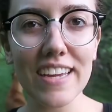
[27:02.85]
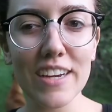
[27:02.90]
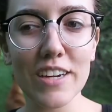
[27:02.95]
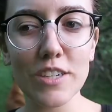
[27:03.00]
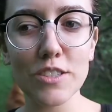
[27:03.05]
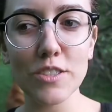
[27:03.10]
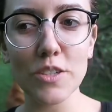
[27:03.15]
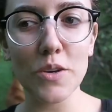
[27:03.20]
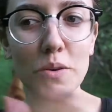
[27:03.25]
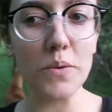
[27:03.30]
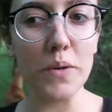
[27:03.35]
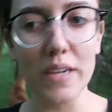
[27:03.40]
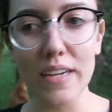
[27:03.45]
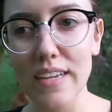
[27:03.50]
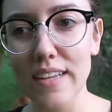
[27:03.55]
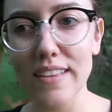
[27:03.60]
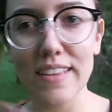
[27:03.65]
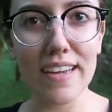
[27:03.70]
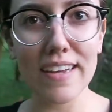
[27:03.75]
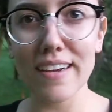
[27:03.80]
here, so
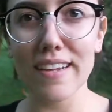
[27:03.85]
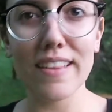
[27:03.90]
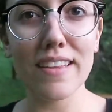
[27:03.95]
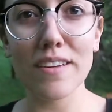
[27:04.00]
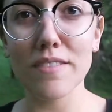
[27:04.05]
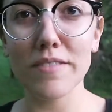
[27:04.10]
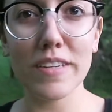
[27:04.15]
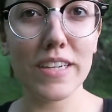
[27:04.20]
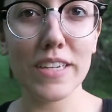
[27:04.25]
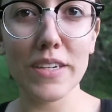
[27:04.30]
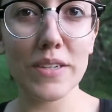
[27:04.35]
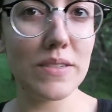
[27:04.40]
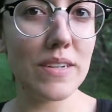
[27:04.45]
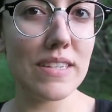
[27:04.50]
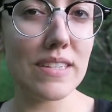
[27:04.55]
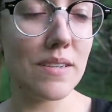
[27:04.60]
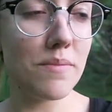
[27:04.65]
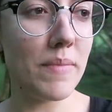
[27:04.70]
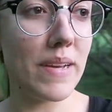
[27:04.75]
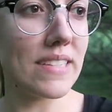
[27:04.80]
the end of that video
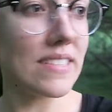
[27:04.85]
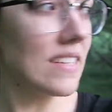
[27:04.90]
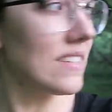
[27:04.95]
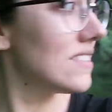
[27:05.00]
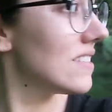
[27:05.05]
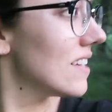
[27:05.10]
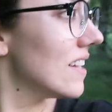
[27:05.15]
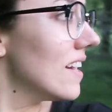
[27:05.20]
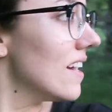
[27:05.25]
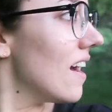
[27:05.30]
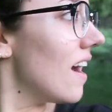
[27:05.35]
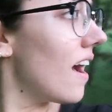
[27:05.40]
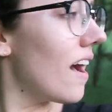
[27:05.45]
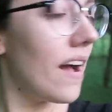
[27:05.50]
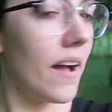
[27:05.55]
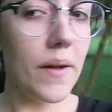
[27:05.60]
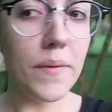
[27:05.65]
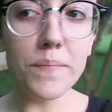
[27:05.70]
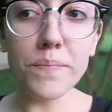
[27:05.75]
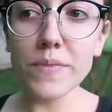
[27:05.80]
doesn't make sense. So
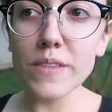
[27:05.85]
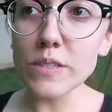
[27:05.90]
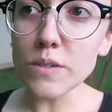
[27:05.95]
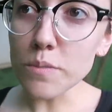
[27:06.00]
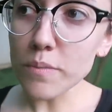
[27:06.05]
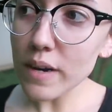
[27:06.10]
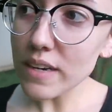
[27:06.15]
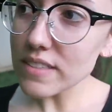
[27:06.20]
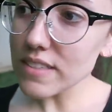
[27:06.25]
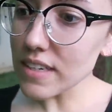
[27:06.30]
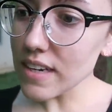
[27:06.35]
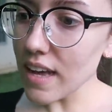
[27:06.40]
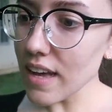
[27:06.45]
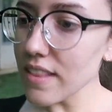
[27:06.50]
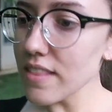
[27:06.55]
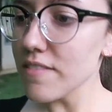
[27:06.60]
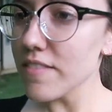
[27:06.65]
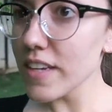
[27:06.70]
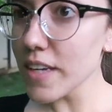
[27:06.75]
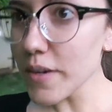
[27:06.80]
I'm probably just gonna
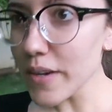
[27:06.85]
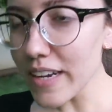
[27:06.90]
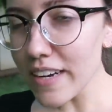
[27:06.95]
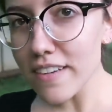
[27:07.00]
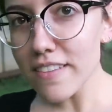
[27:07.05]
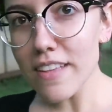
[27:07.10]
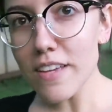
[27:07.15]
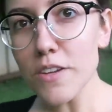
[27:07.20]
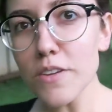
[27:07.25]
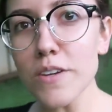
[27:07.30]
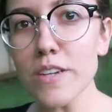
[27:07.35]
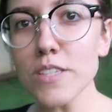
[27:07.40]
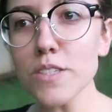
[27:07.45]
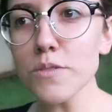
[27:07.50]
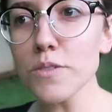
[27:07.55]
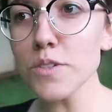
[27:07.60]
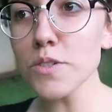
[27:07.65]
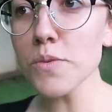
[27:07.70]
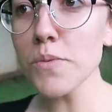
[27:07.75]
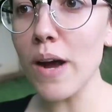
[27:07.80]
end the video here. Thank you guys
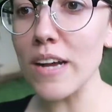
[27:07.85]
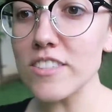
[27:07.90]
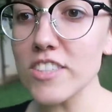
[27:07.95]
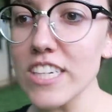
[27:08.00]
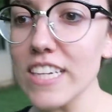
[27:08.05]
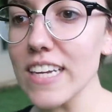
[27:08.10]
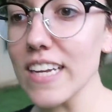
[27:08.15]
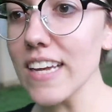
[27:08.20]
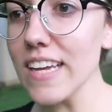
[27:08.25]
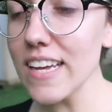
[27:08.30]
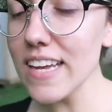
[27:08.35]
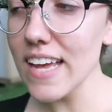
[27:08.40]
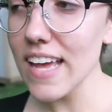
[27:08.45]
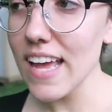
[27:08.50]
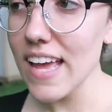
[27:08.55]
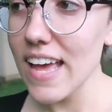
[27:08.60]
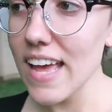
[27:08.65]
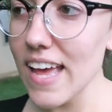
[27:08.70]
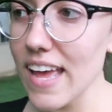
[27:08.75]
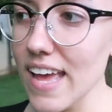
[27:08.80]
so much for watching.
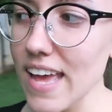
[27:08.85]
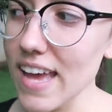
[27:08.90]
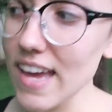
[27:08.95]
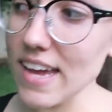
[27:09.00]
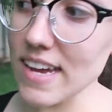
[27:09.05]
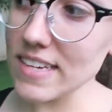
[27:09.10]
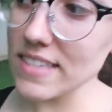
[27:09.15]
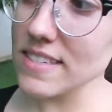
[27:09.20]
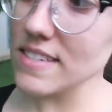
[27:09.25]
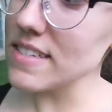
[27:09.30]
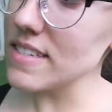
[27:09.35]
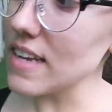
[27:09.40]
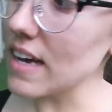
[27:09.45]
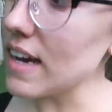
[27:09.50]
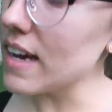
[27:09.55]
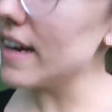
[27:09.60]
And